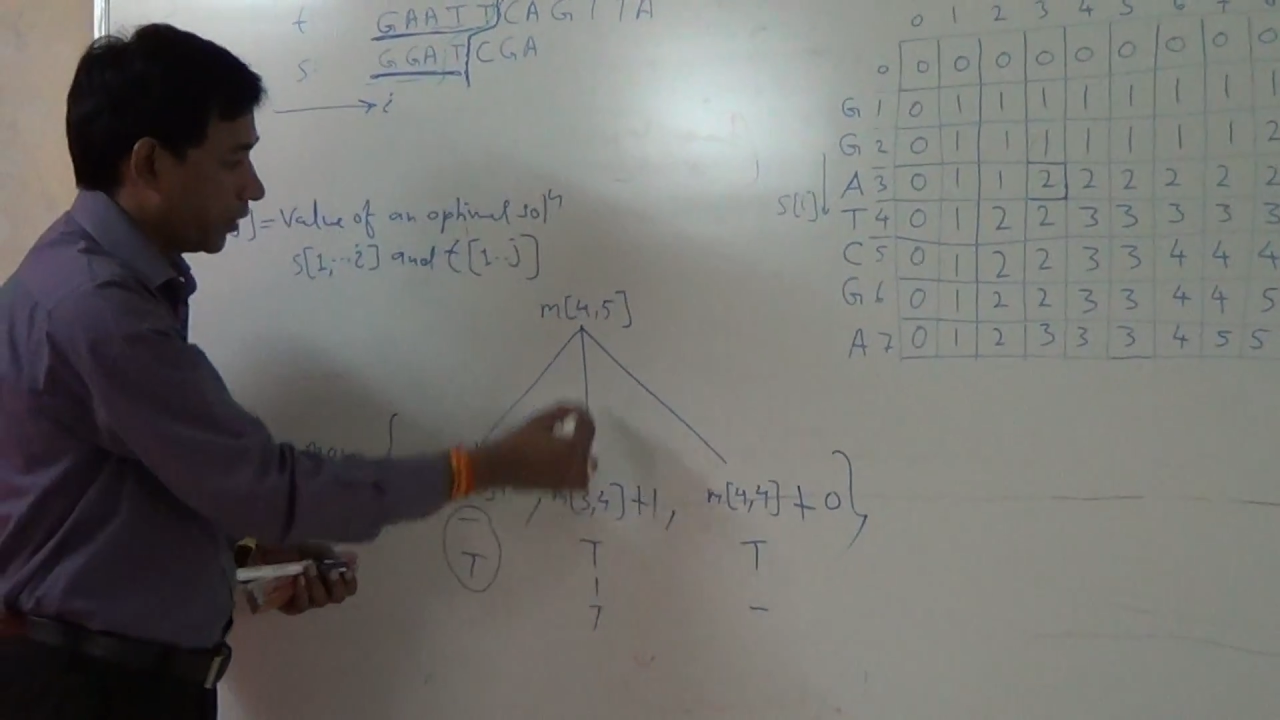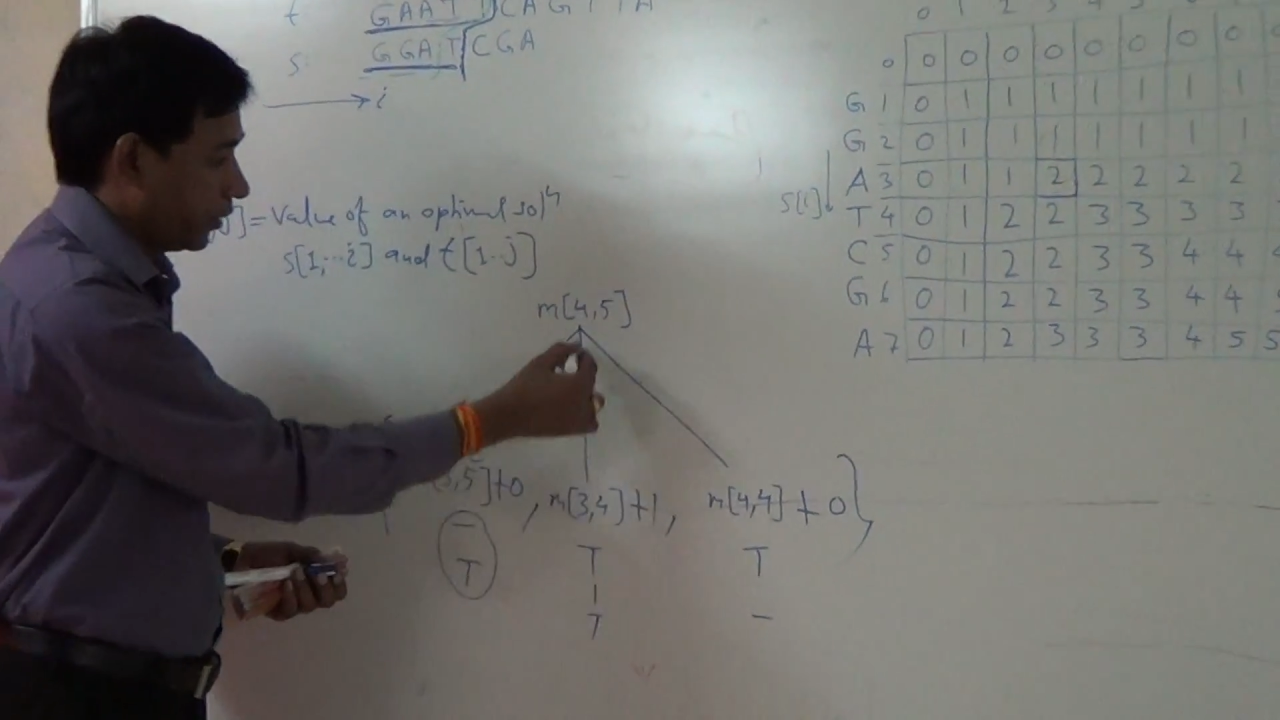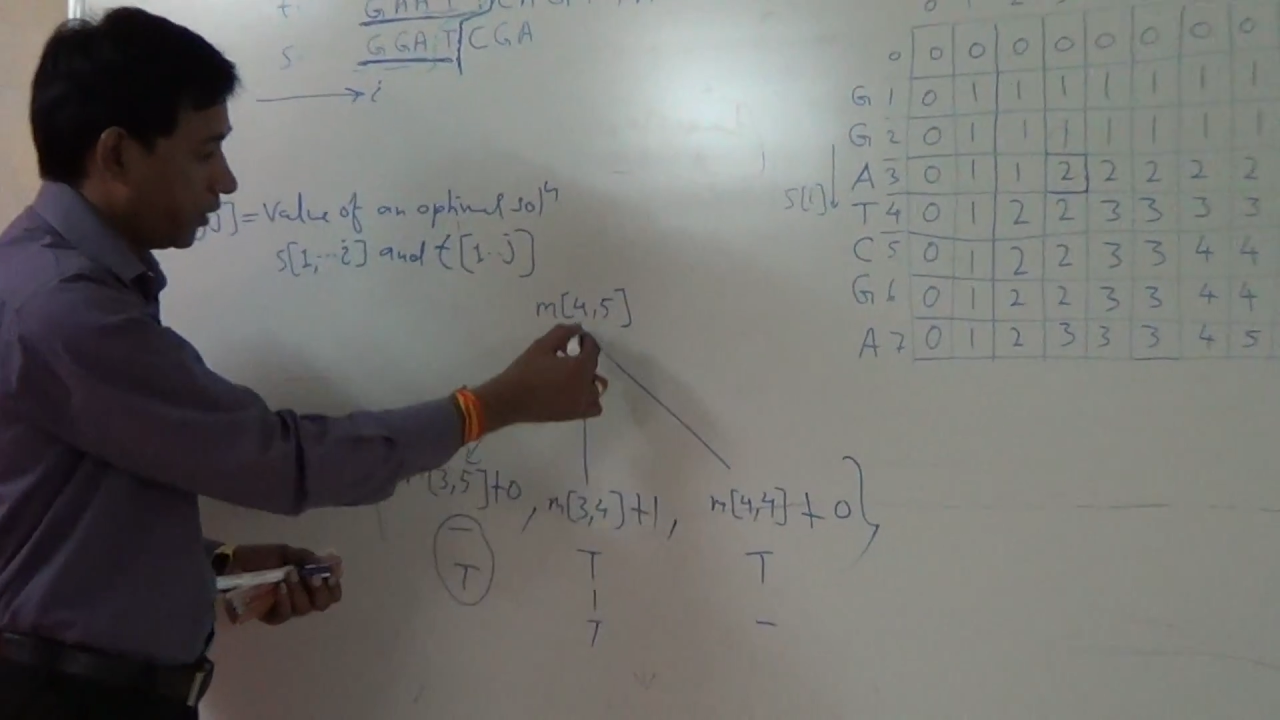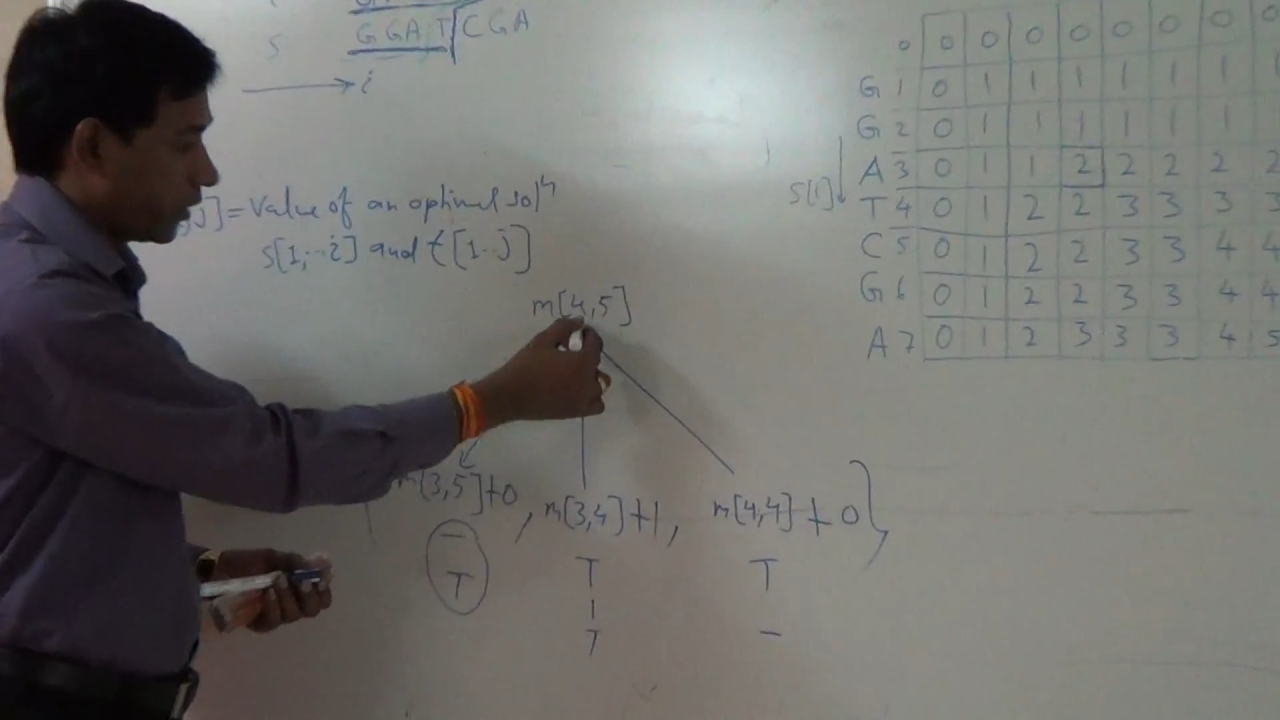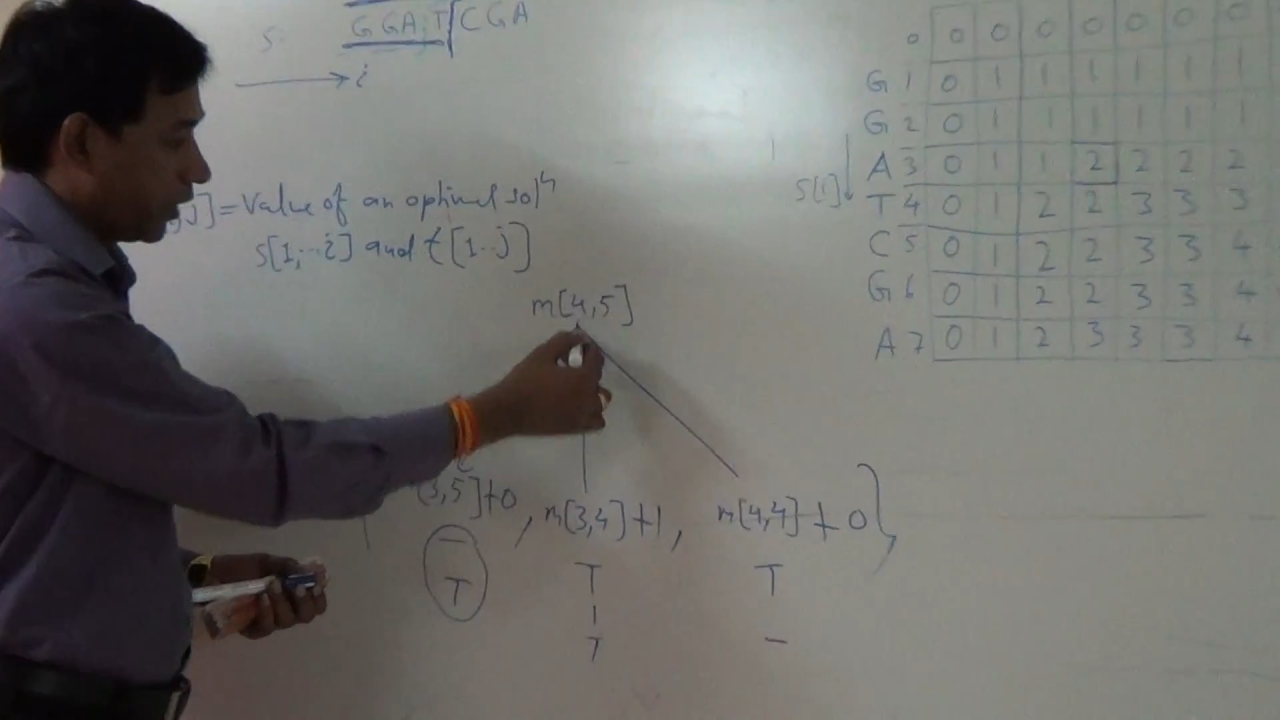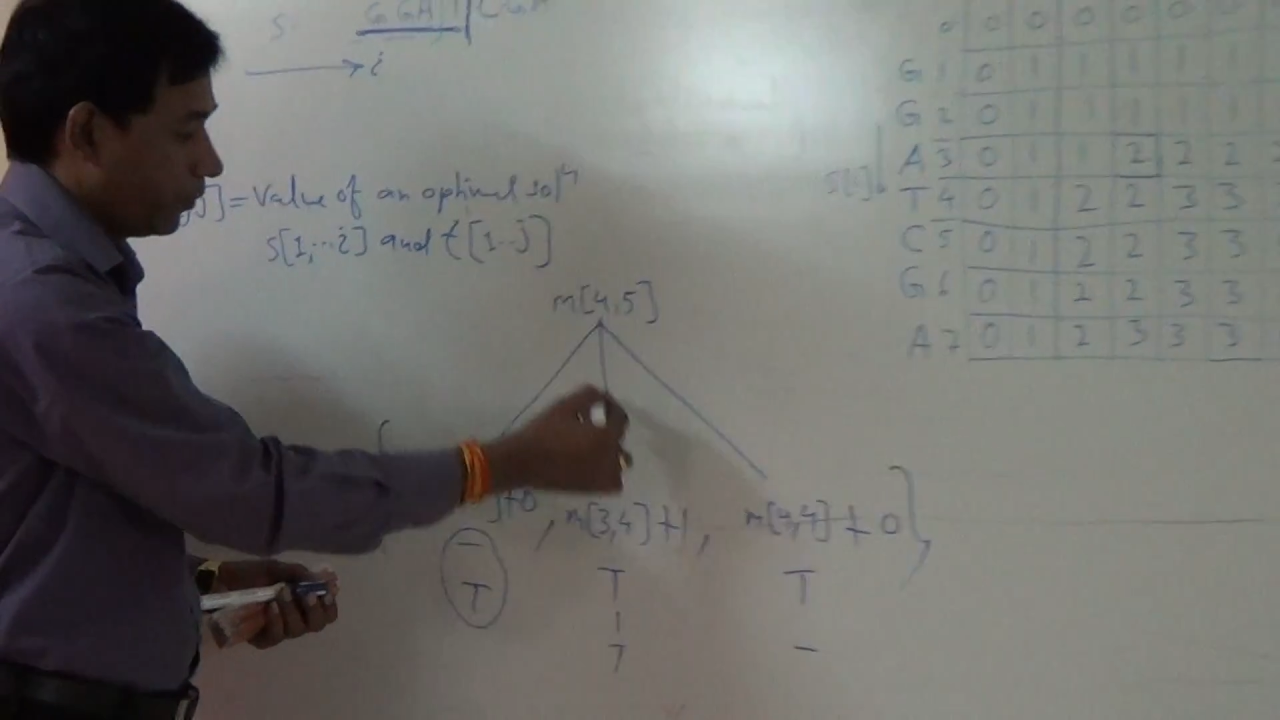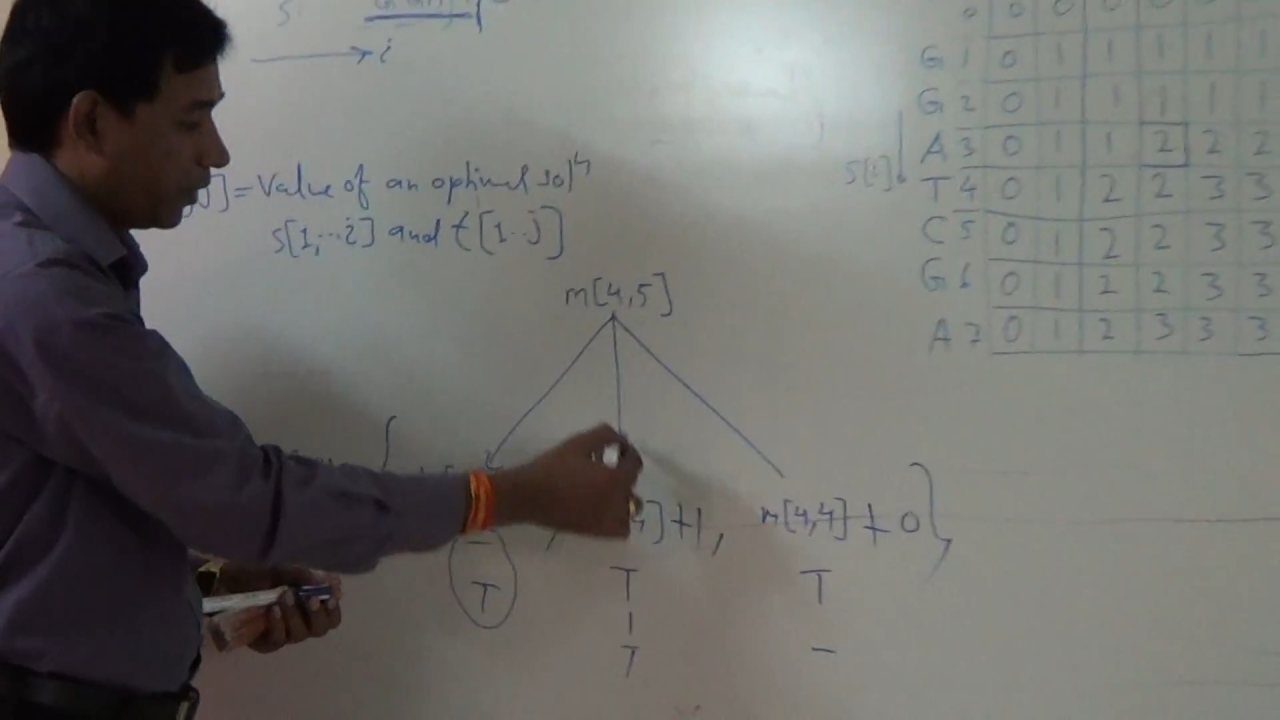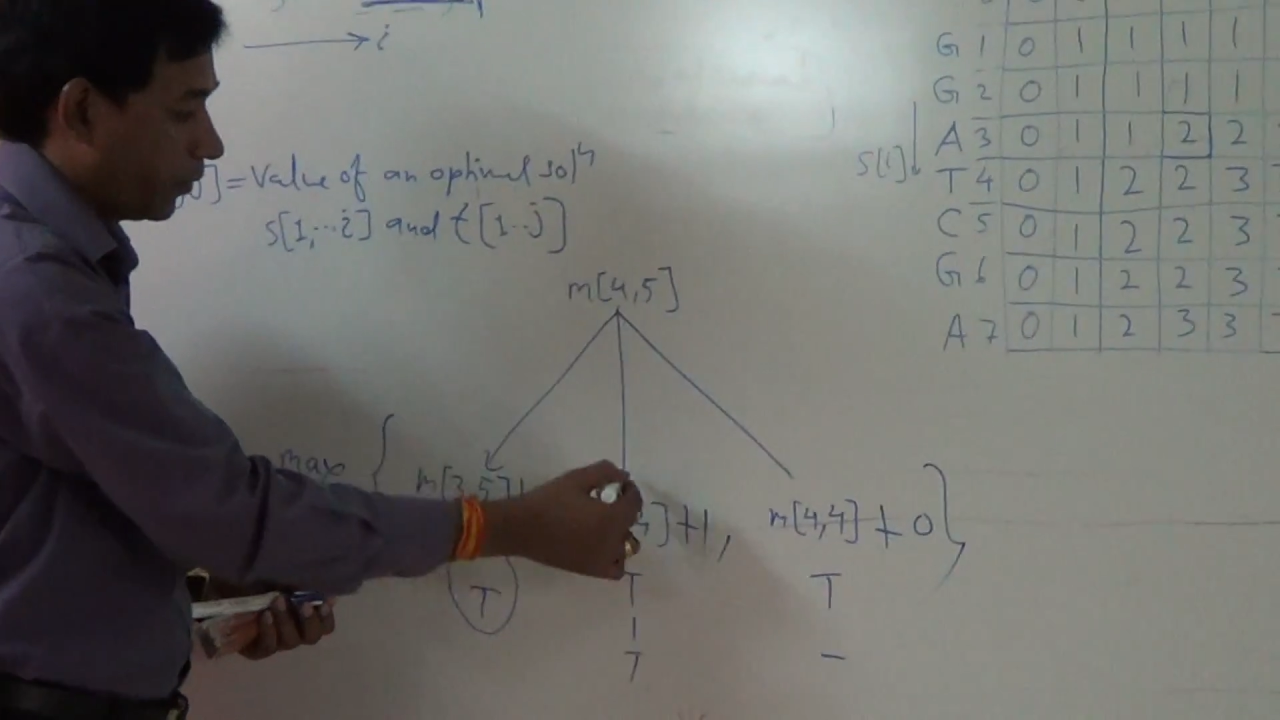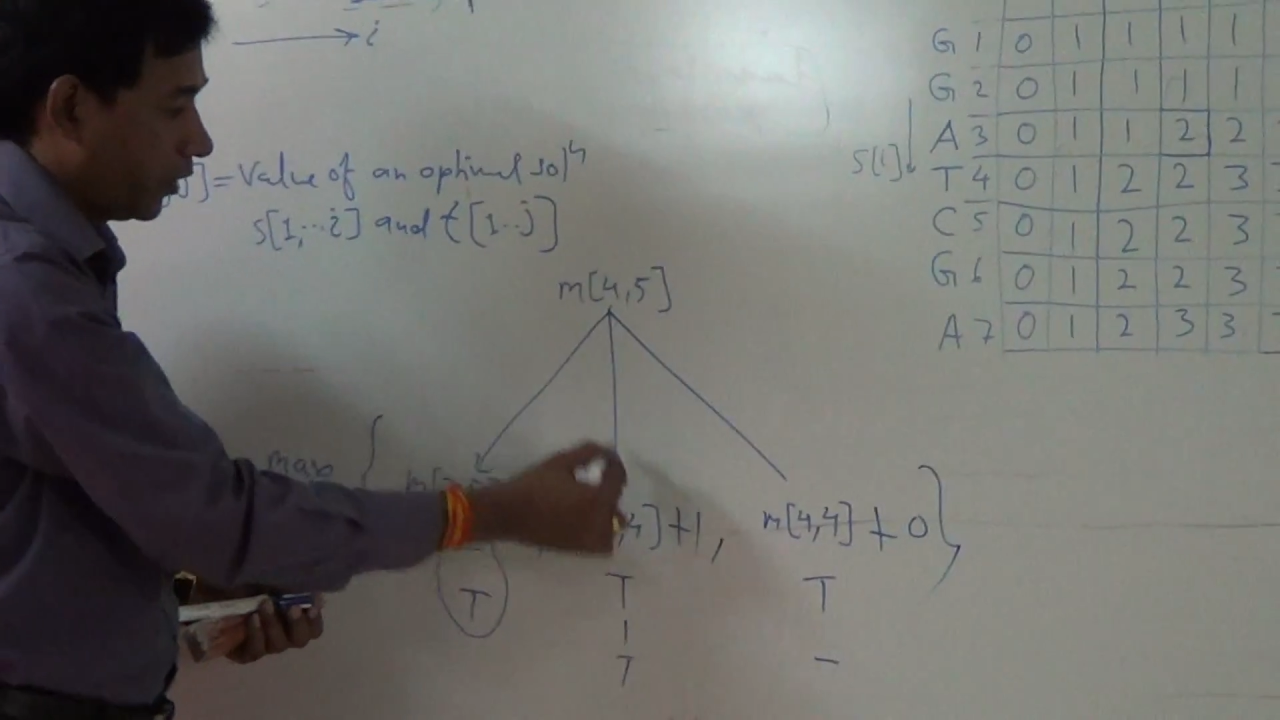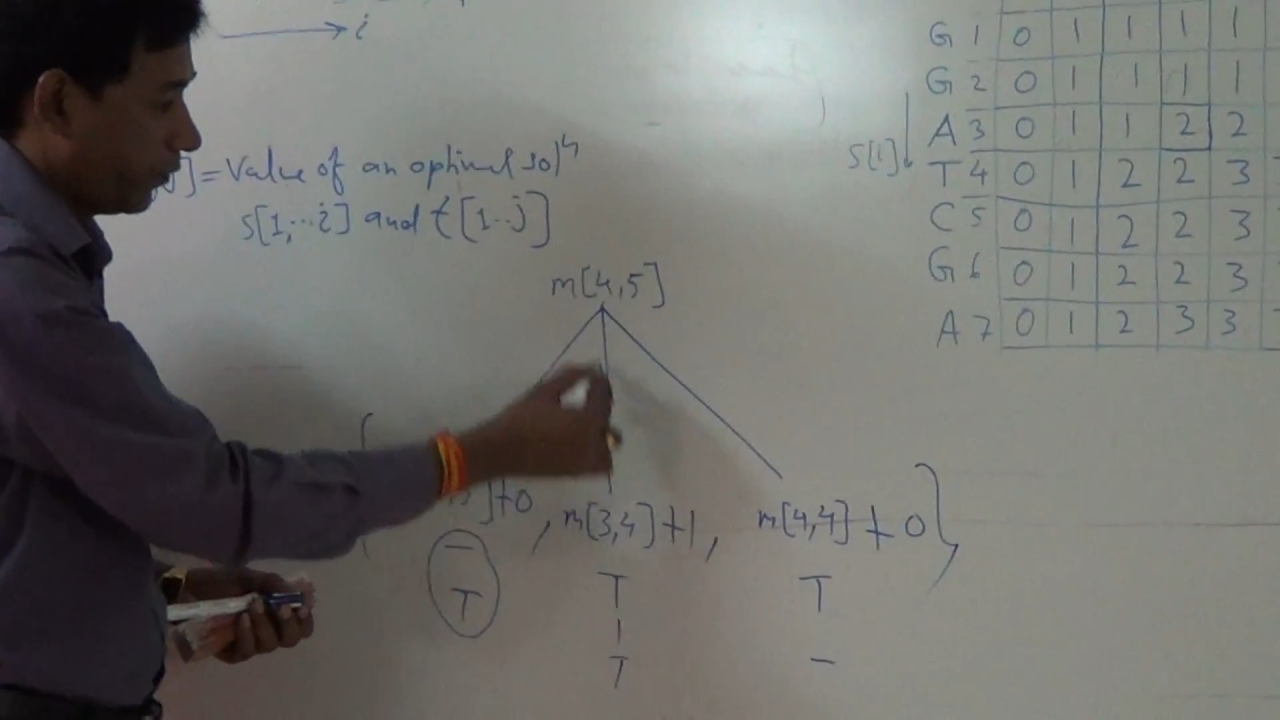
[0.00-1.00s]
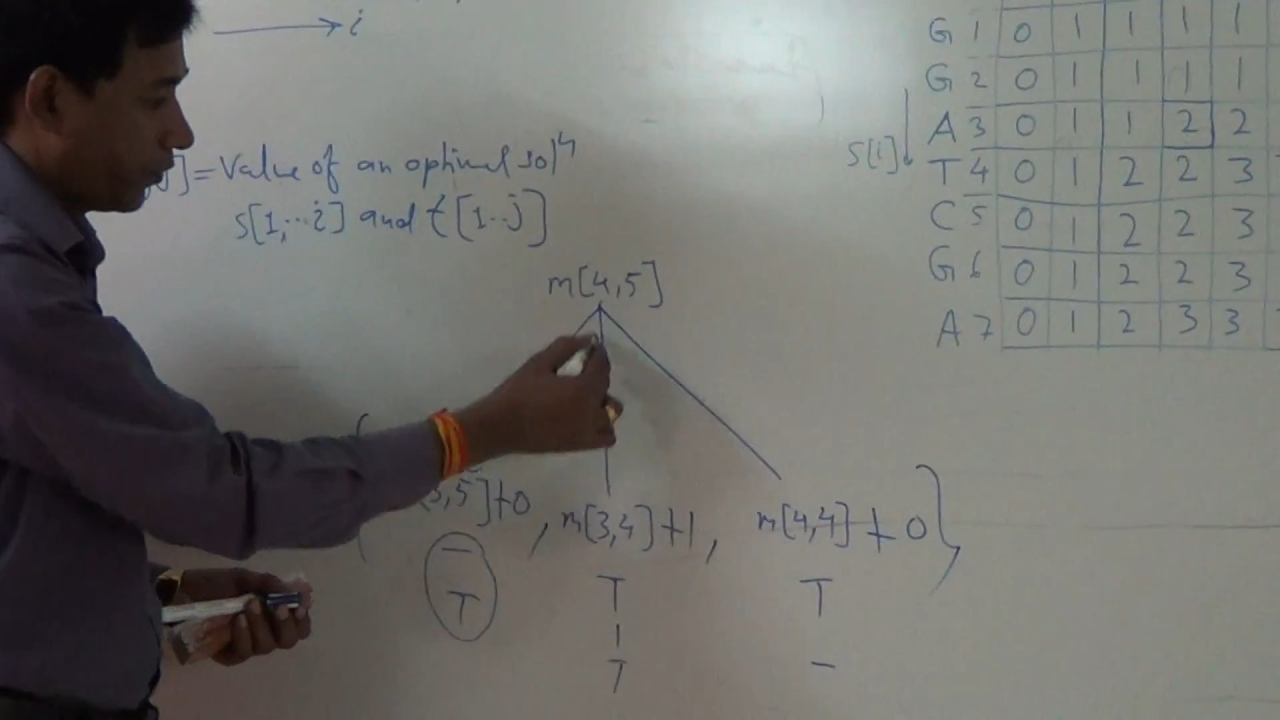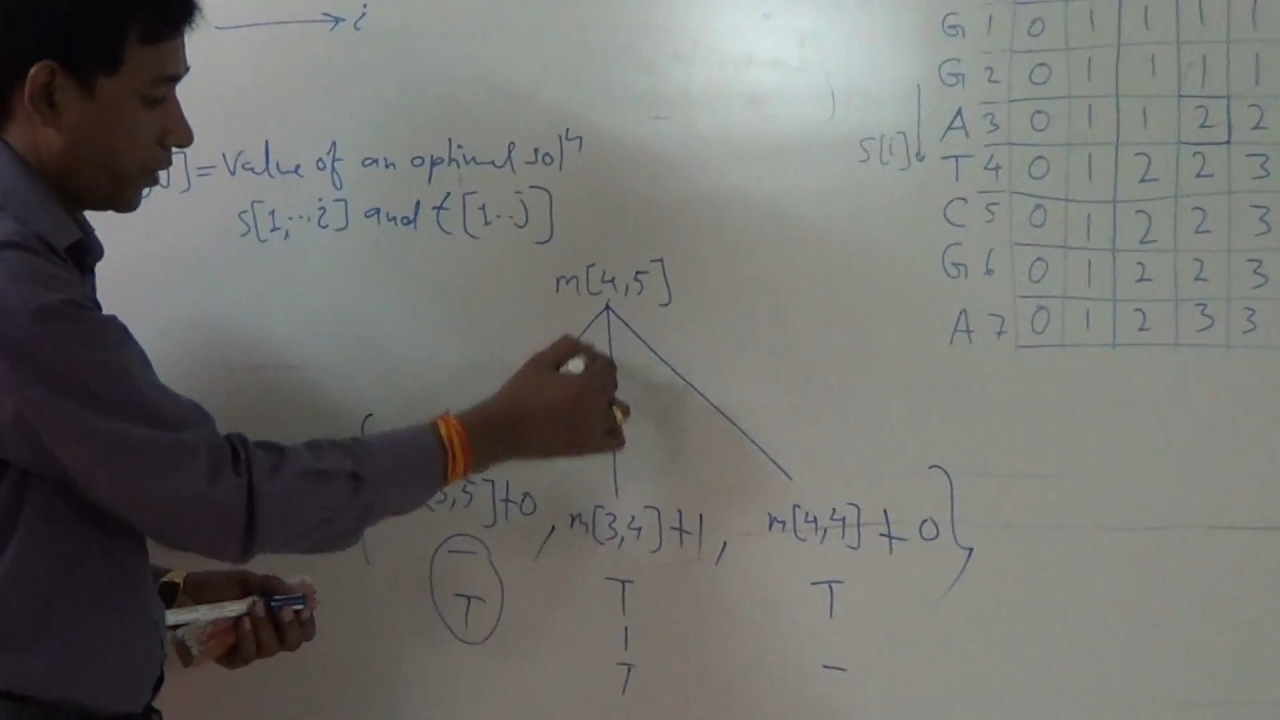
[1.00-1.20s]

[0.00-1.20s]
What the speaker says: then this can be obtained